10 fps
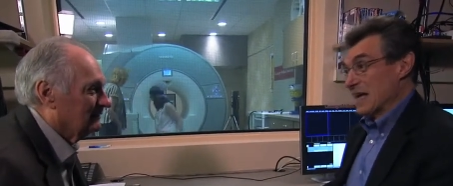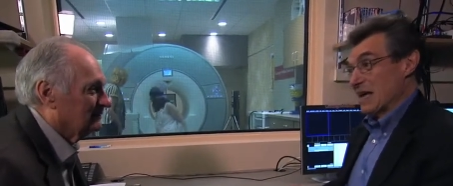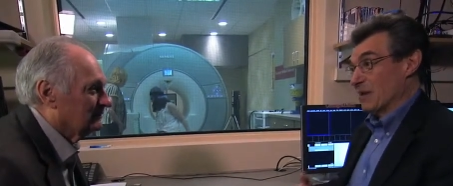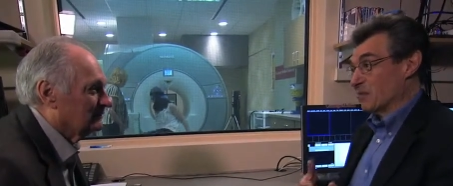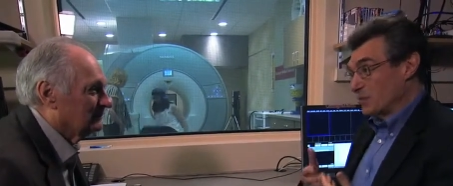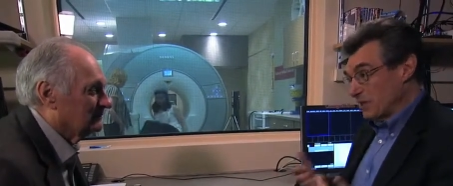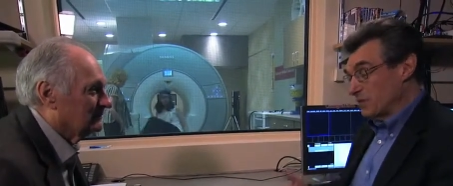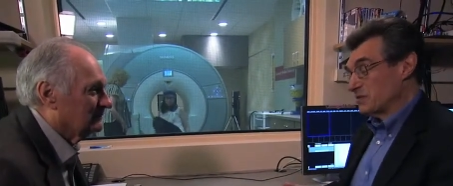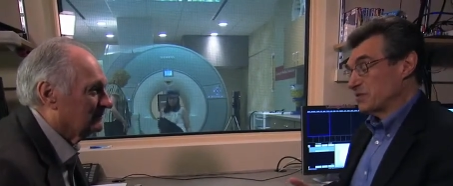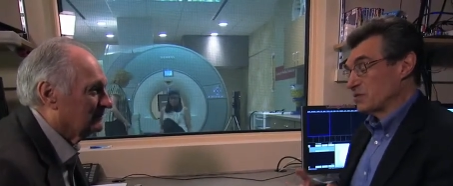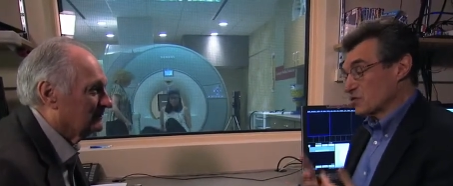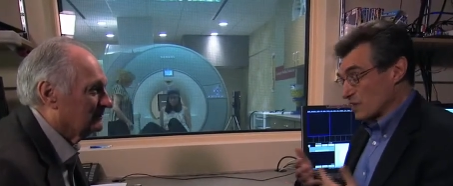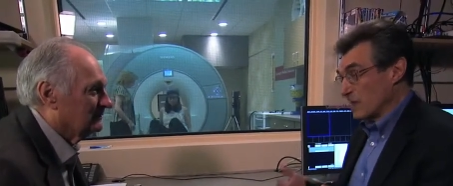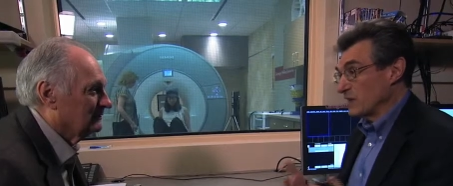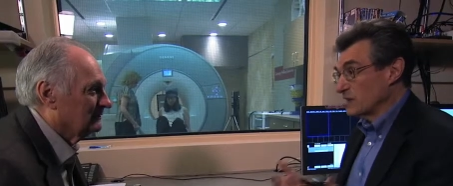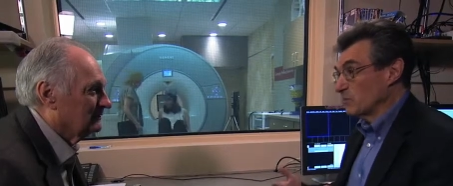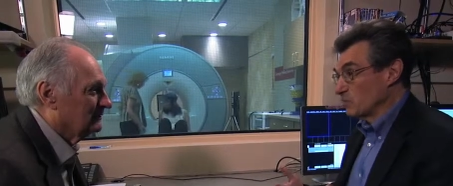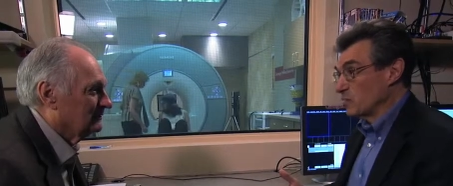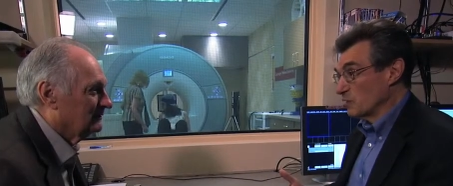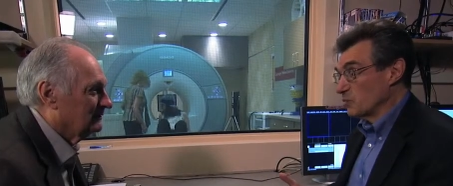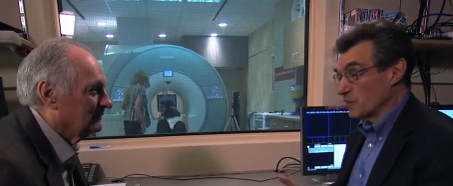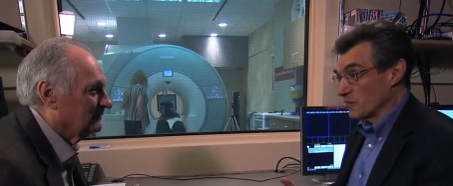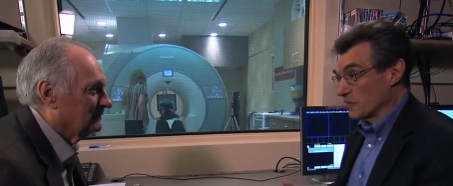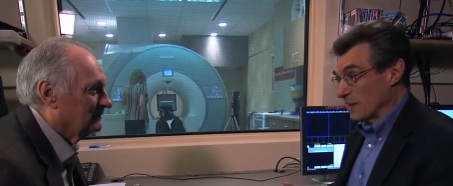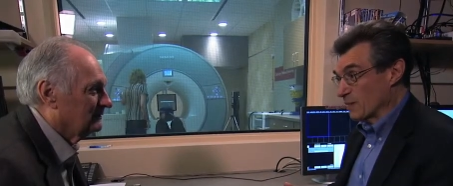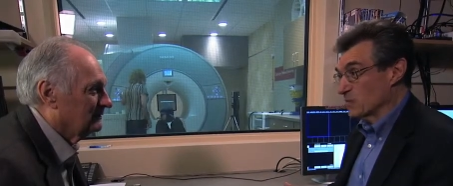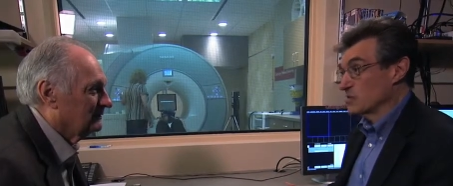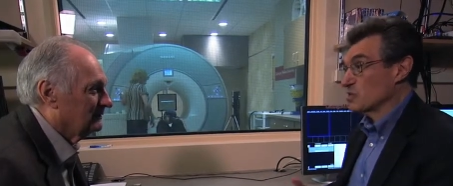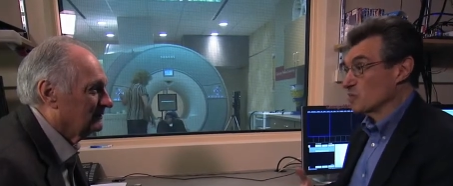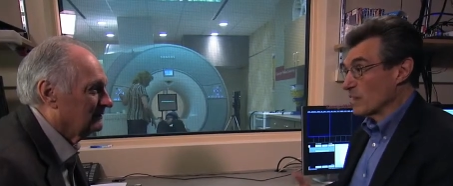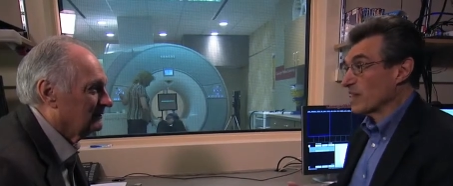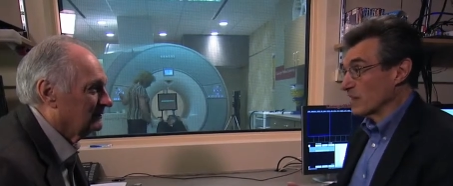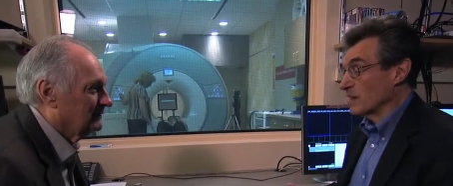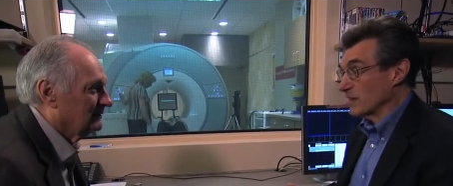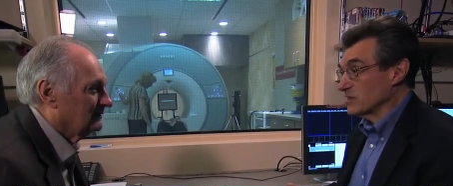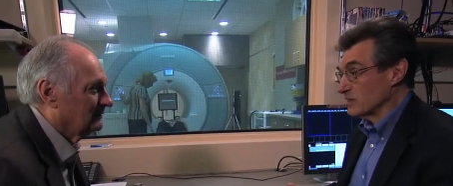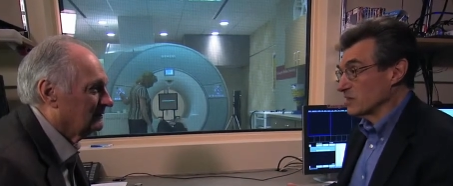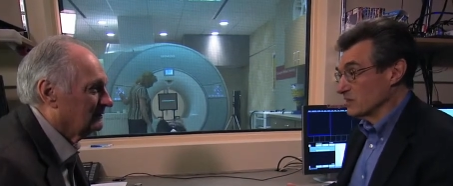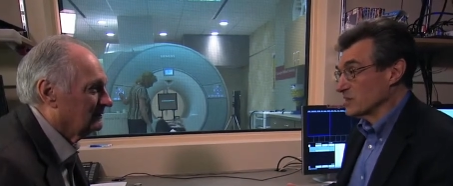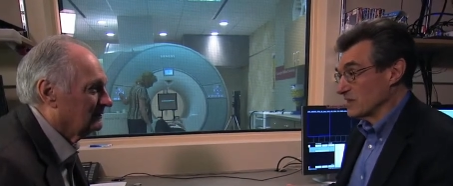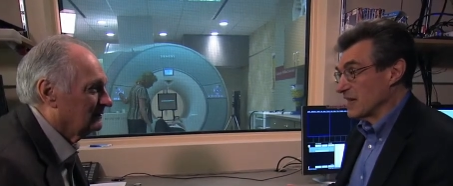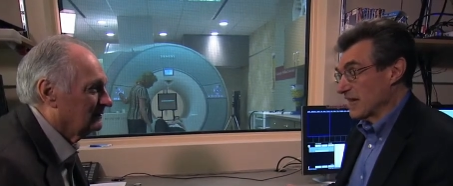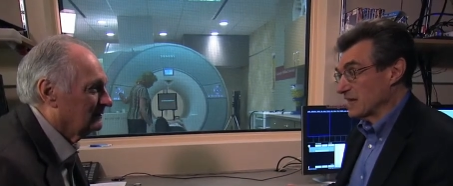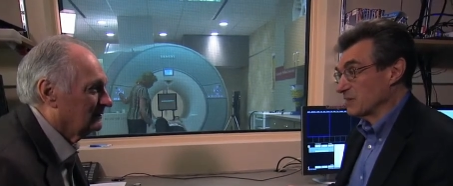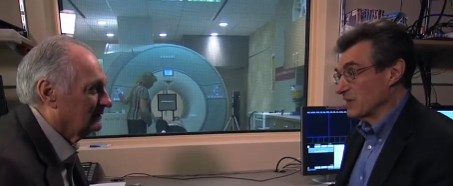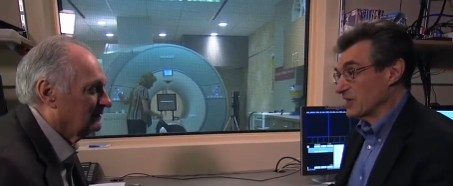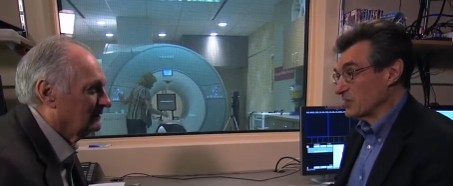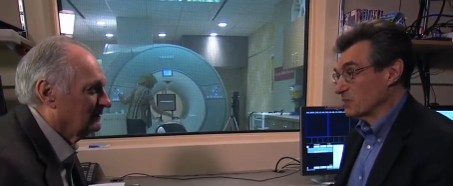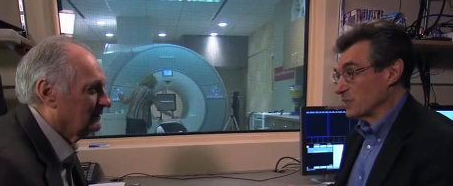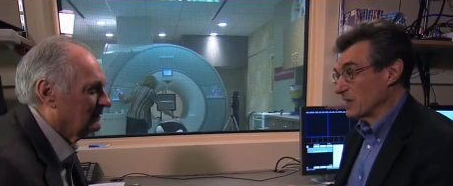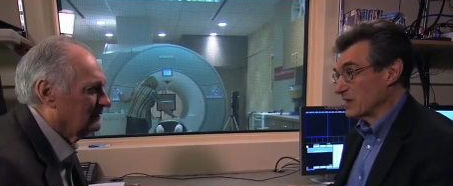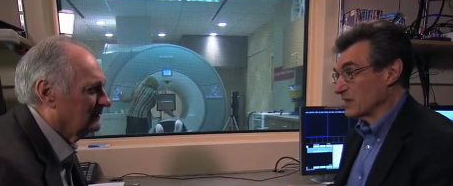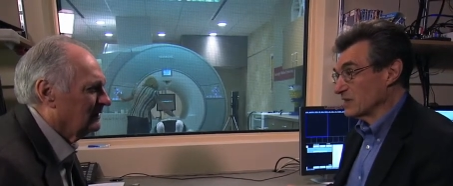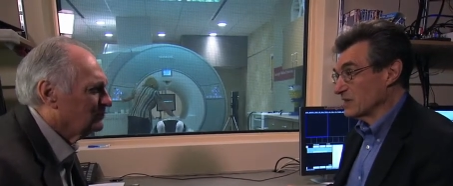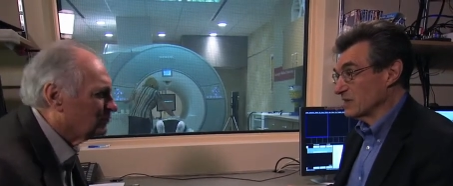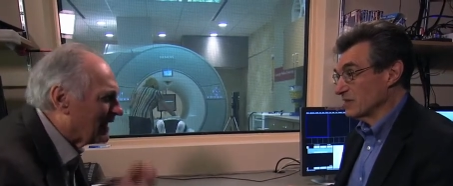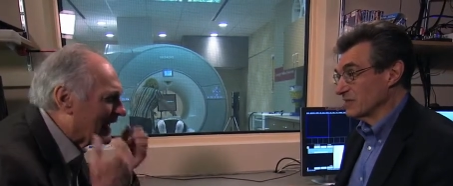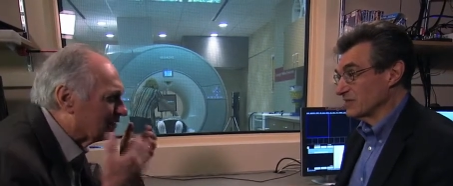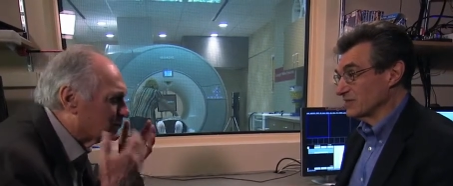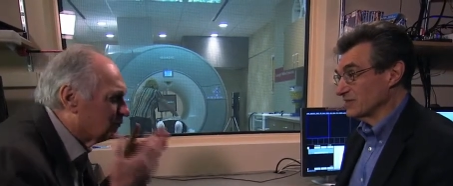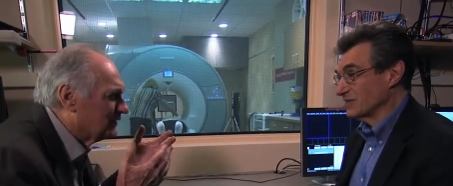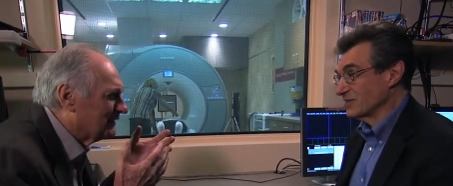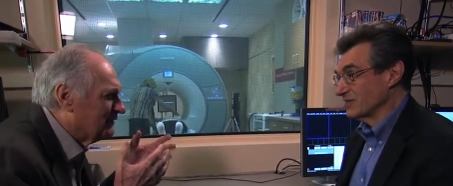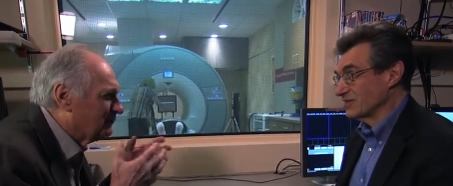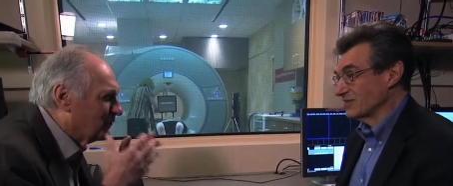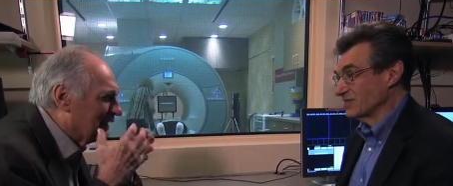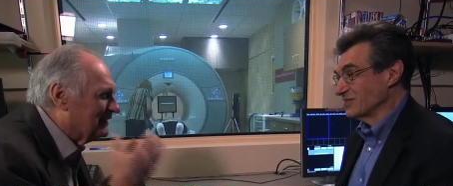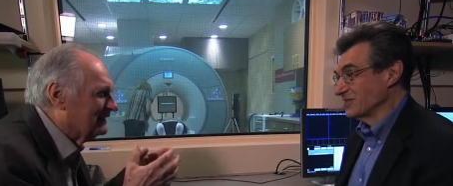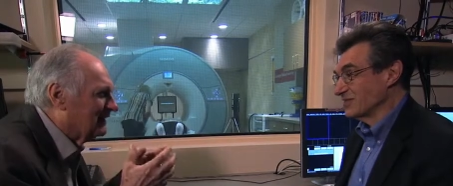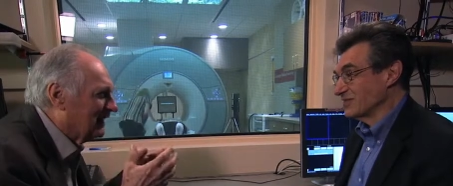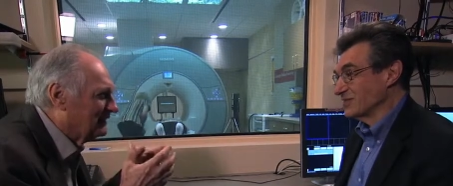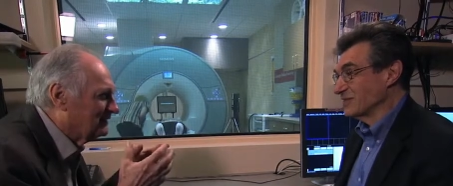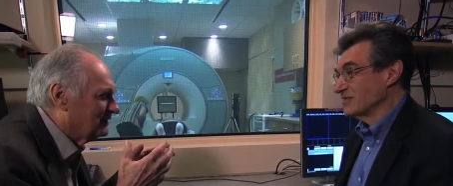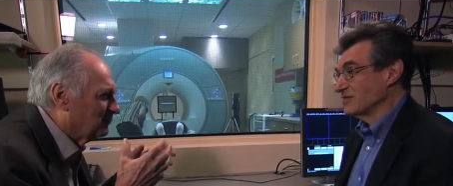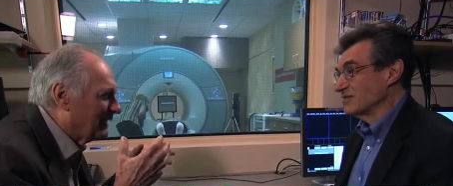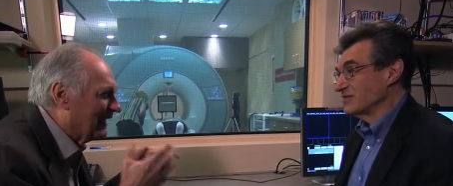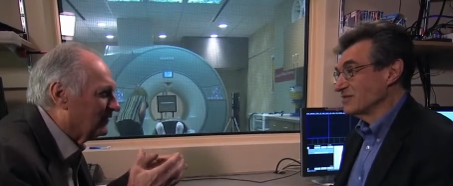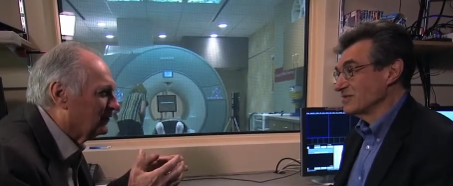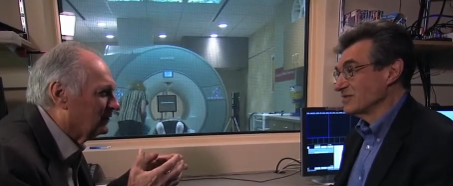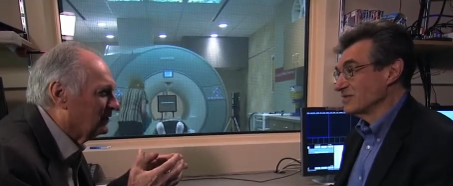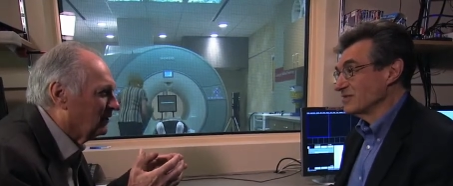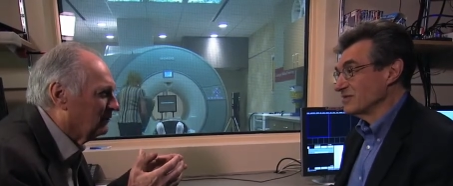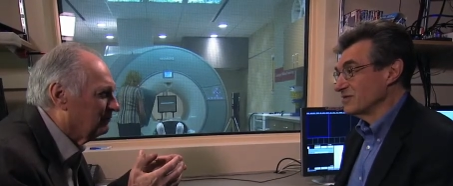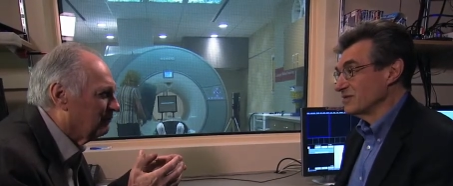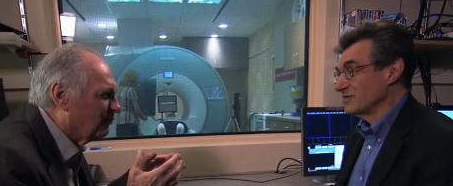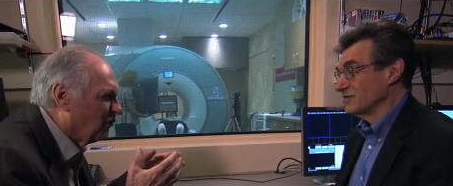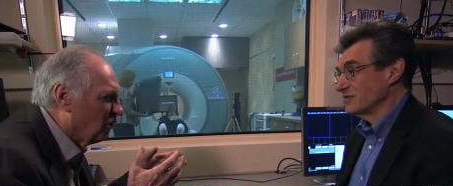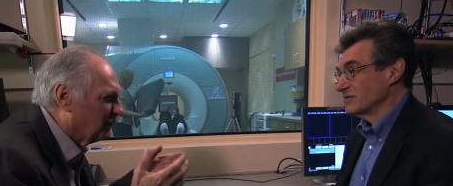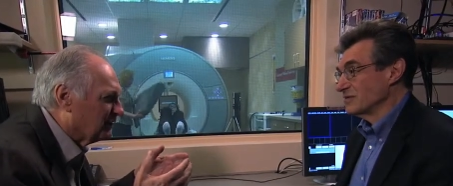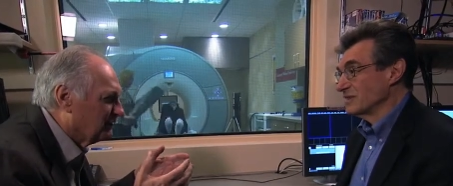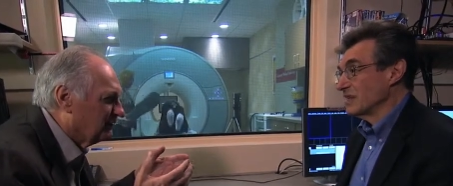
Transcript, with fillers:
Speaker 1: and we've trained computer programs to recognize those activation patterns.
Speaker 2: To actually recognize the pattern of thought.